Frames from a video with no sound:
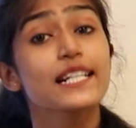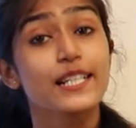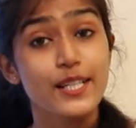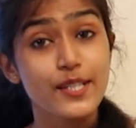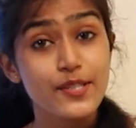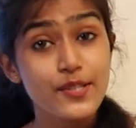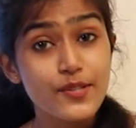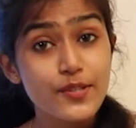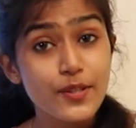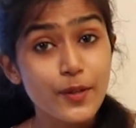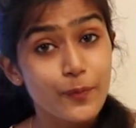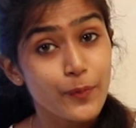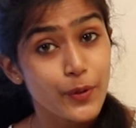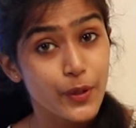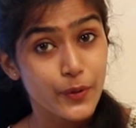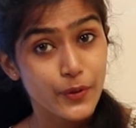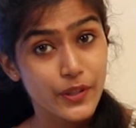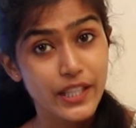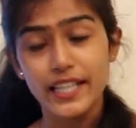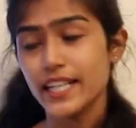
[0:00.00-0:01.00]

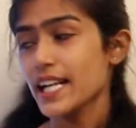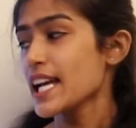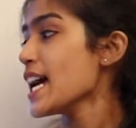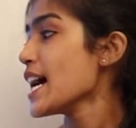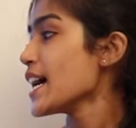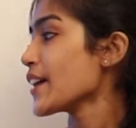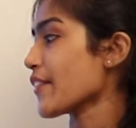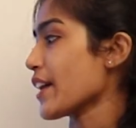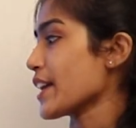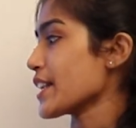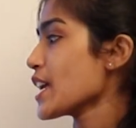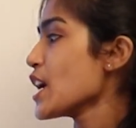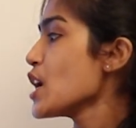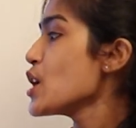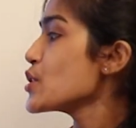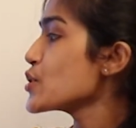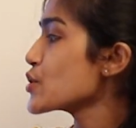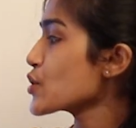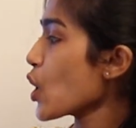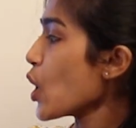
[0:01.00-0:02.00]
distributed,
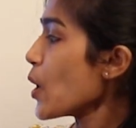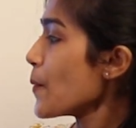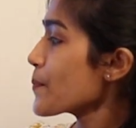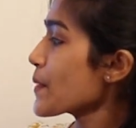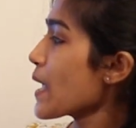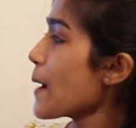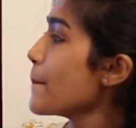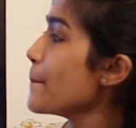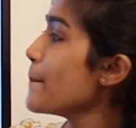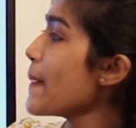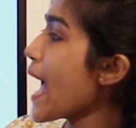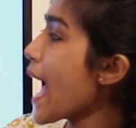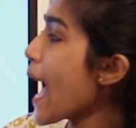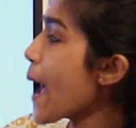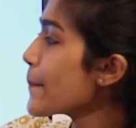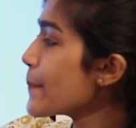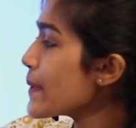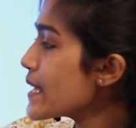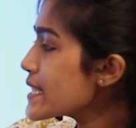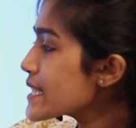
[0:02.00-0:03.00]
right. So,
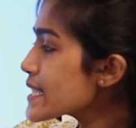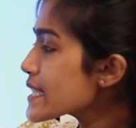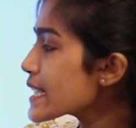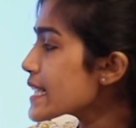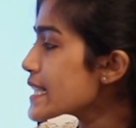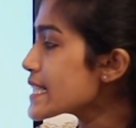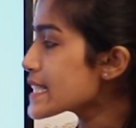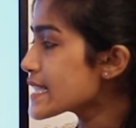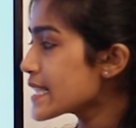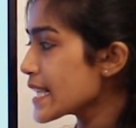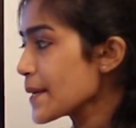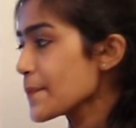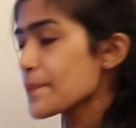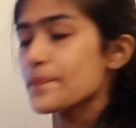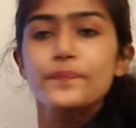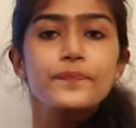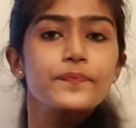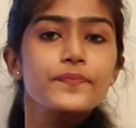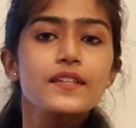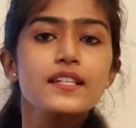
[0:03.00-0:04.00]
mammals is
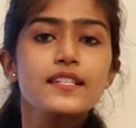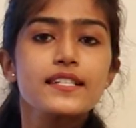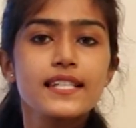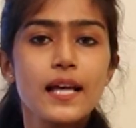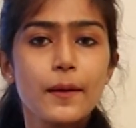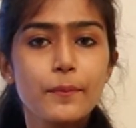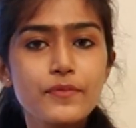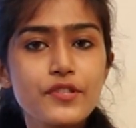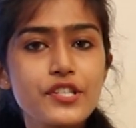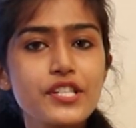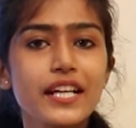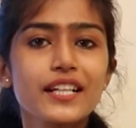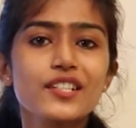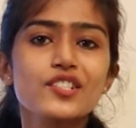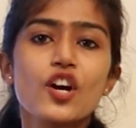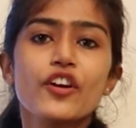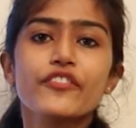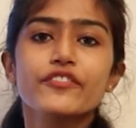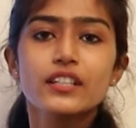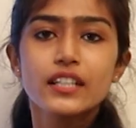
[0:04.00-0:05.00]
the
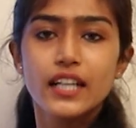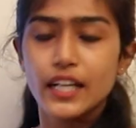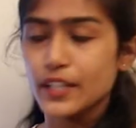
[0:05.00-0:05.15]
subject of the